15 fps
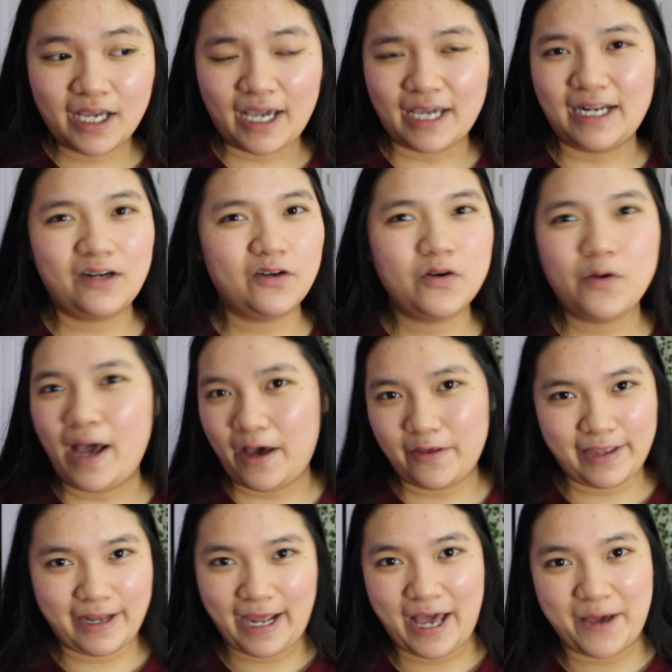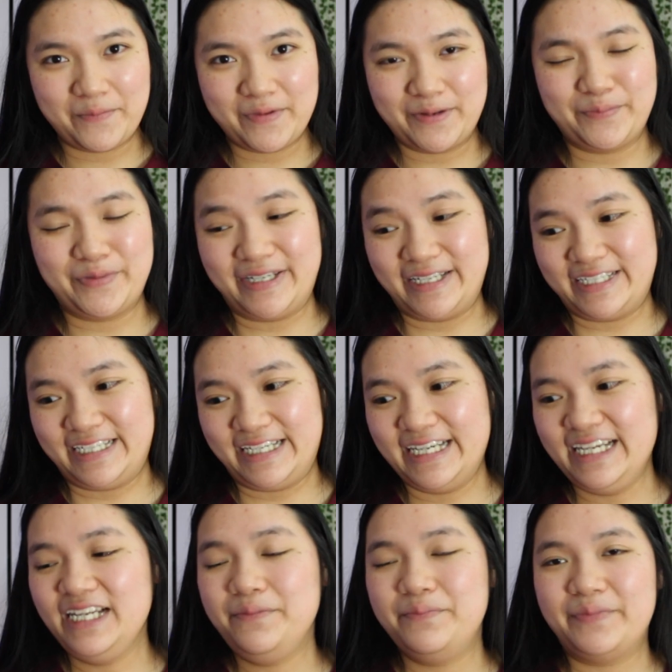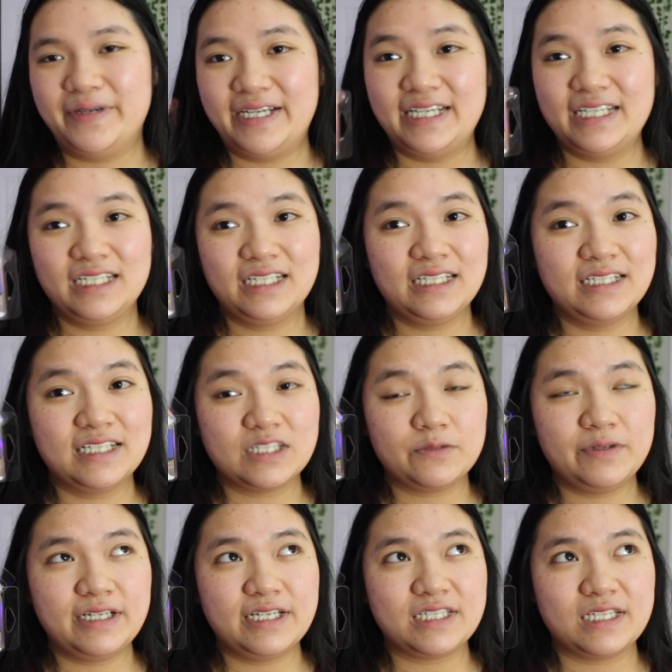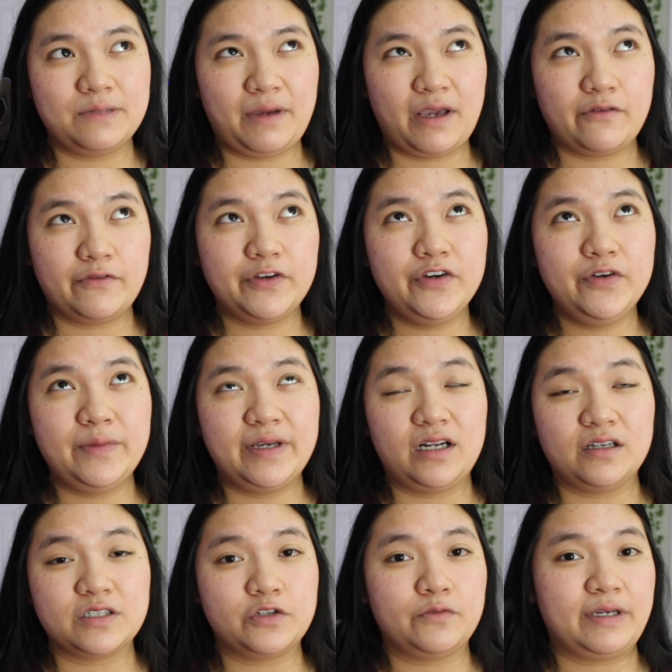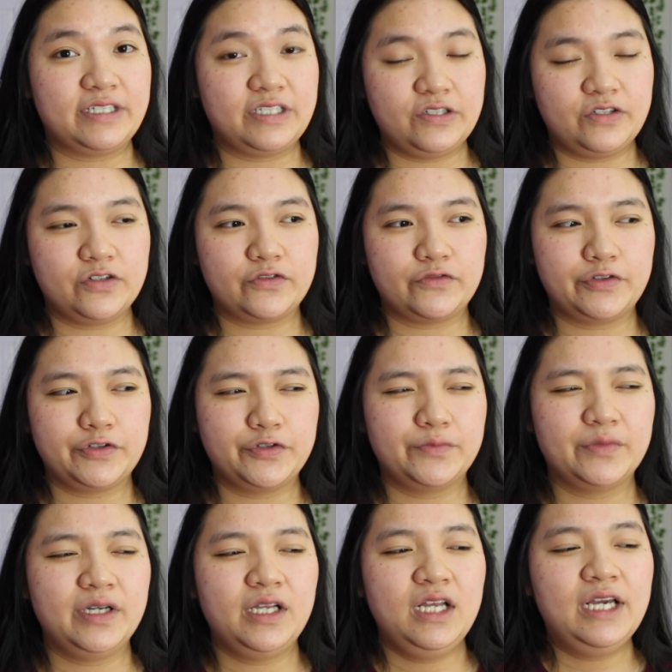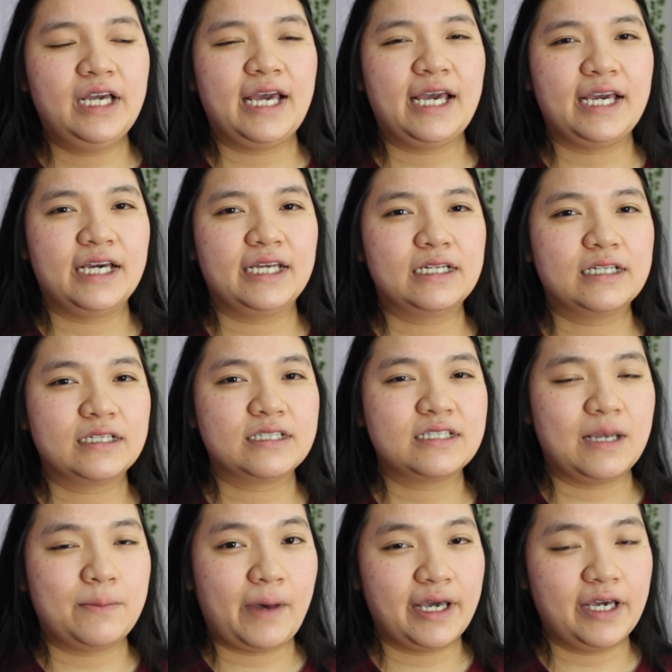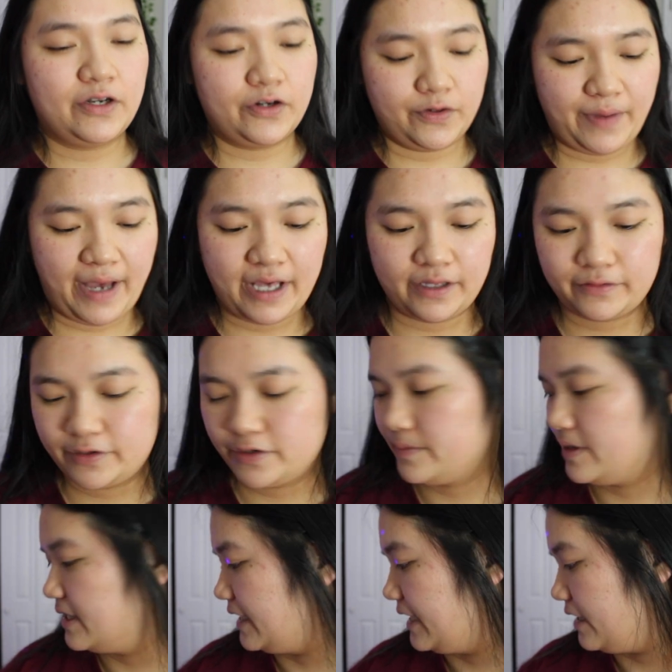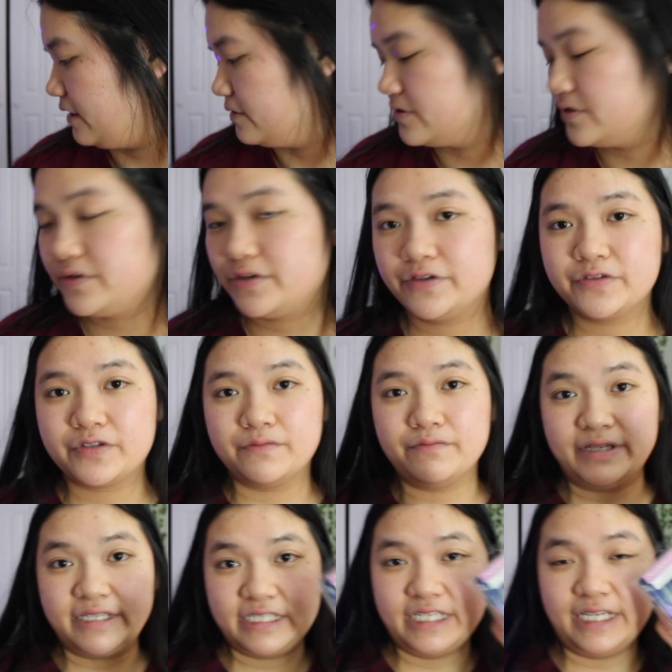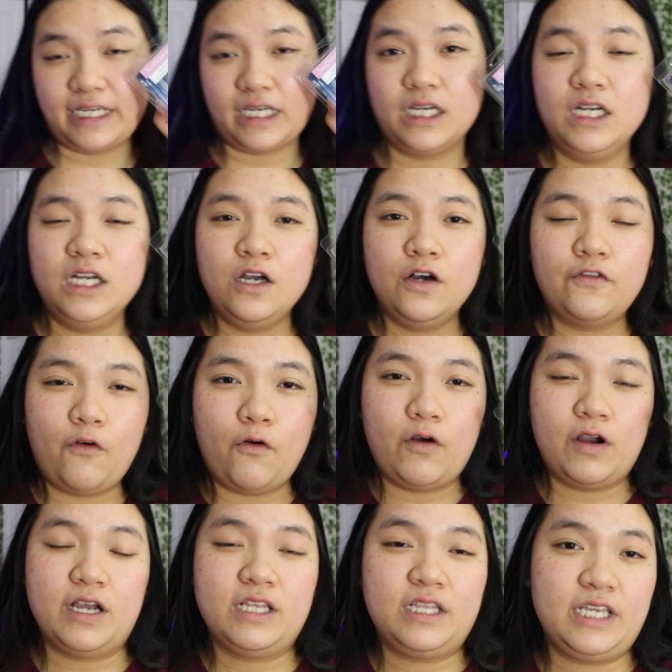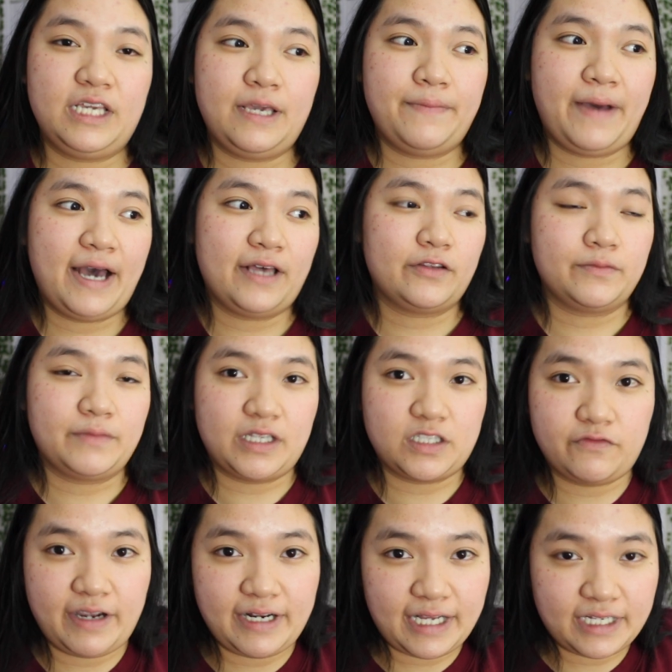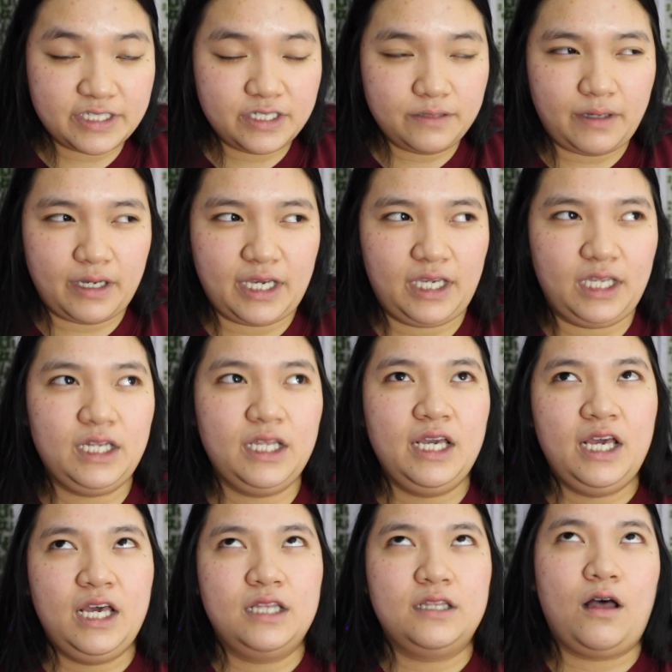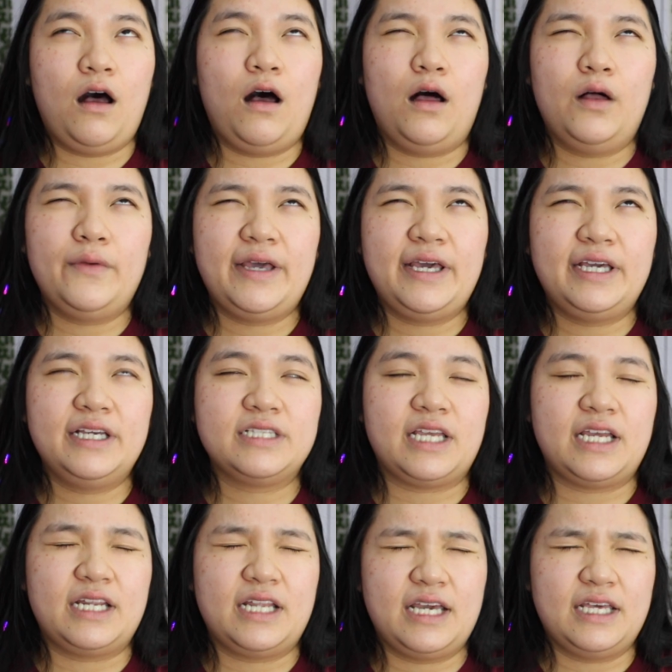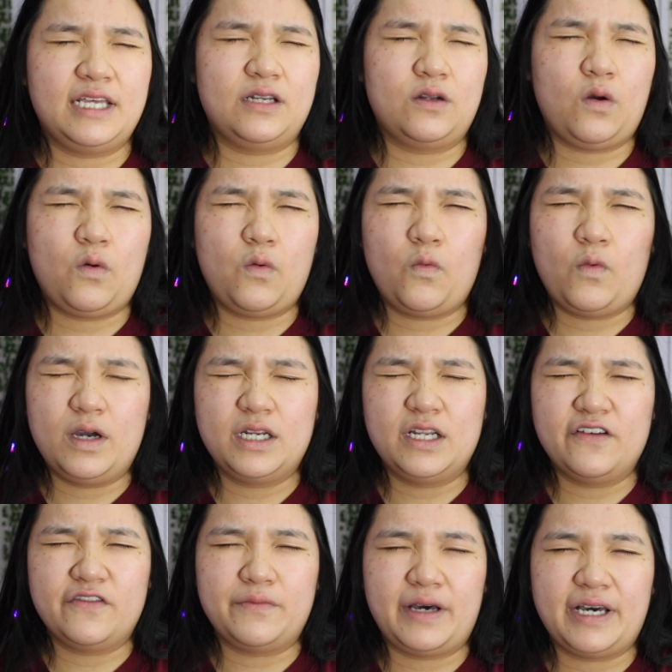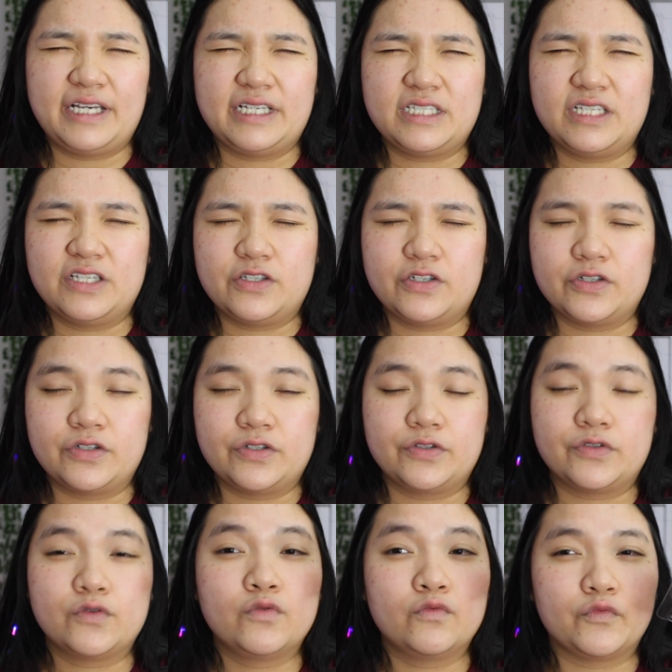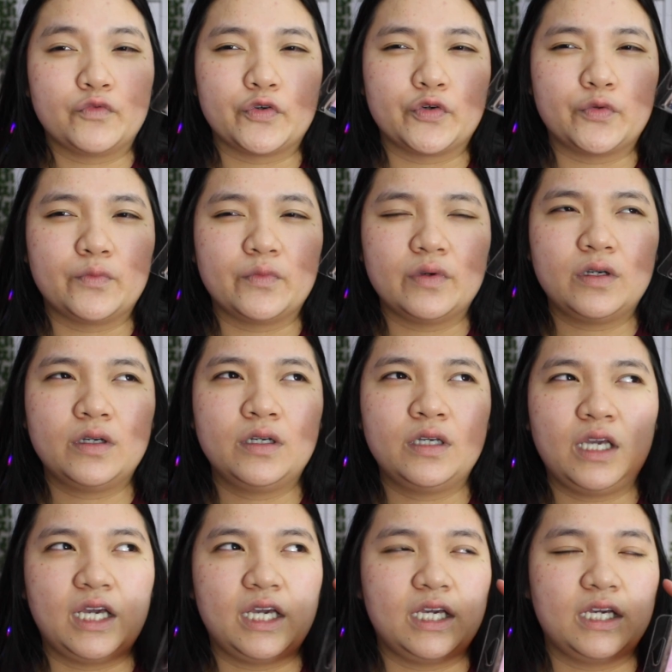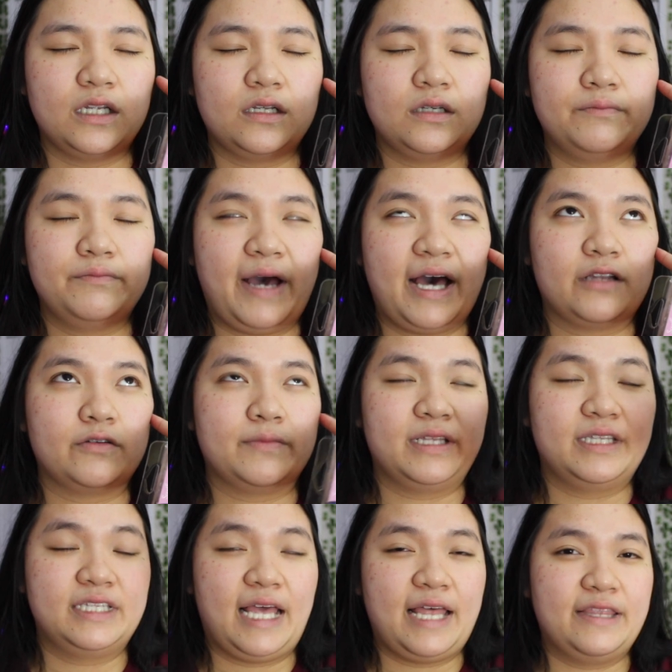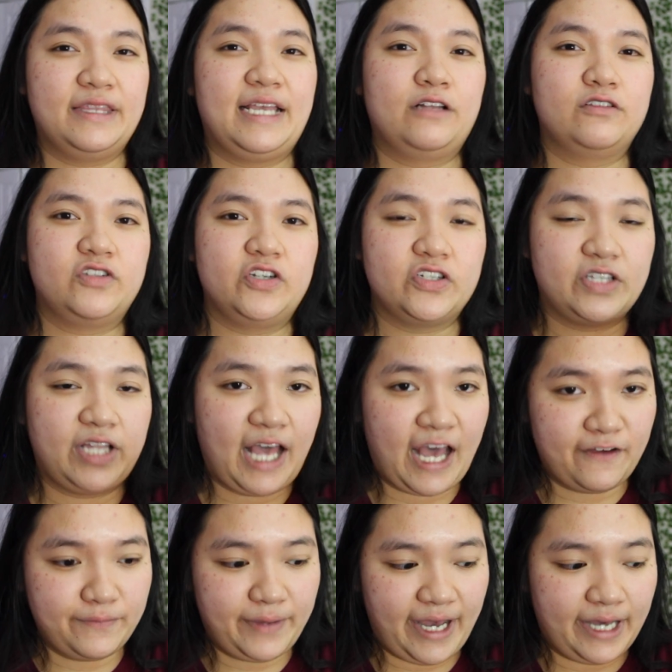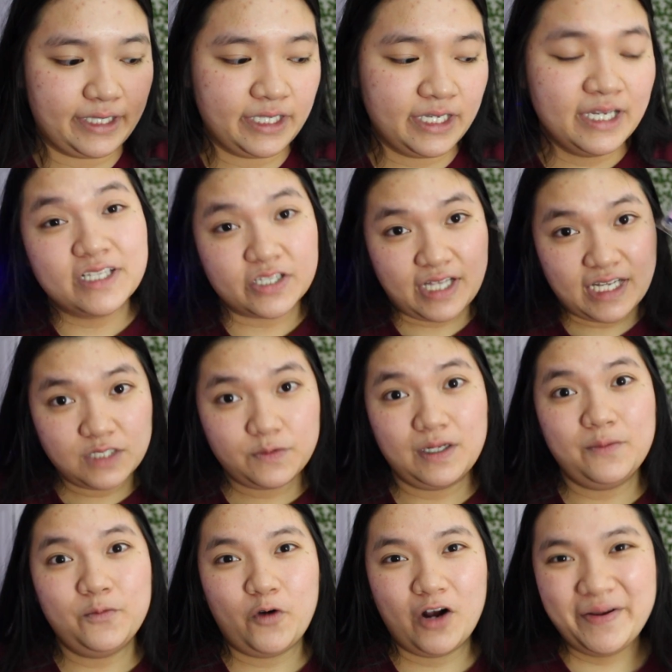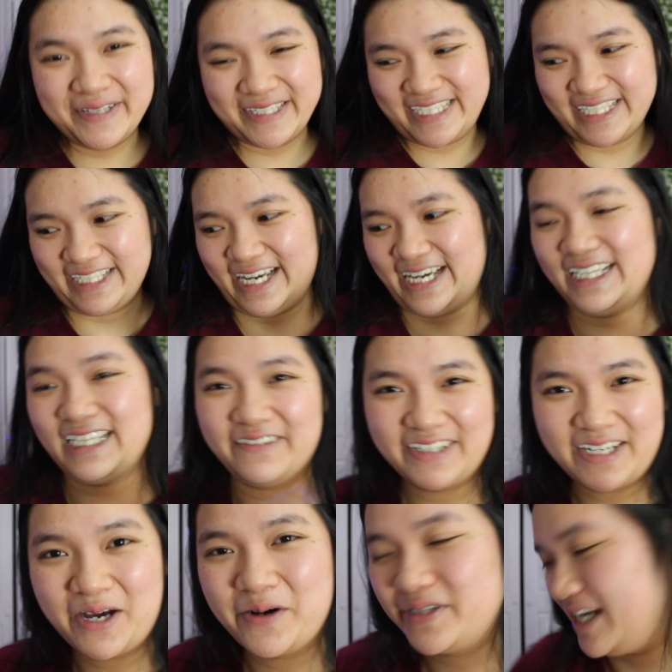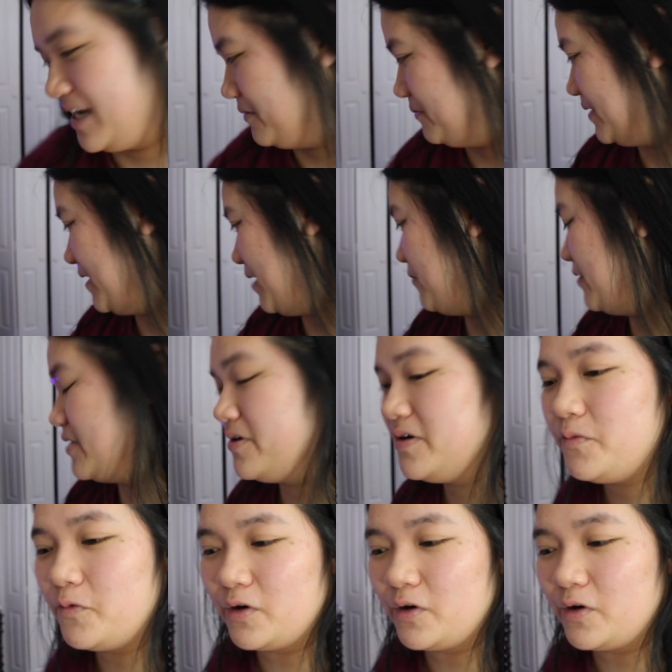And I don't know how that happened, but it did. But this one is in my room and also my sister's room and semi in her bathroom. And then I also used Mystic for the bathroom that's right next to mine, the hallways, and in one of my sister's room bathroom and then downstairs in the half bath. So that's what I'm wearing tonight. Let me know down below what you're